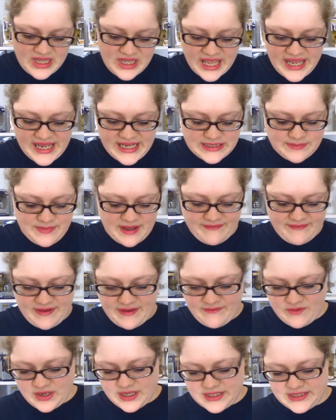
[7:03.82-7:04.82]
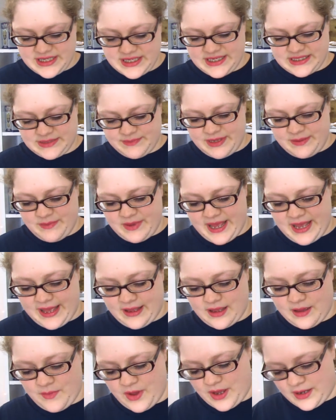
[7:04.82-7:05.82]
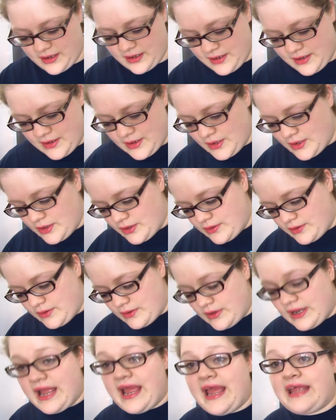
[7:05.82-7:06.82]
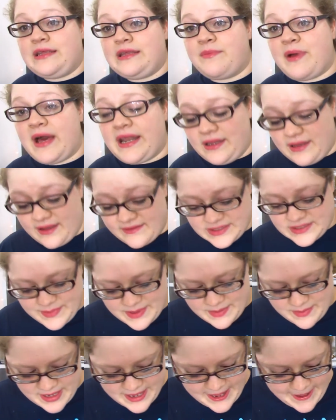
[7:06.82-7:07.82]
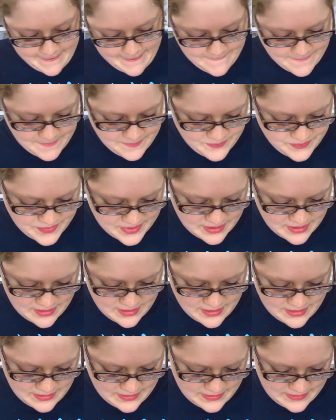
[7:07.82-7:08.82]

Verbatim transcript: He is my favorite because it is BB-8. Come on. Anybody loves BB-8.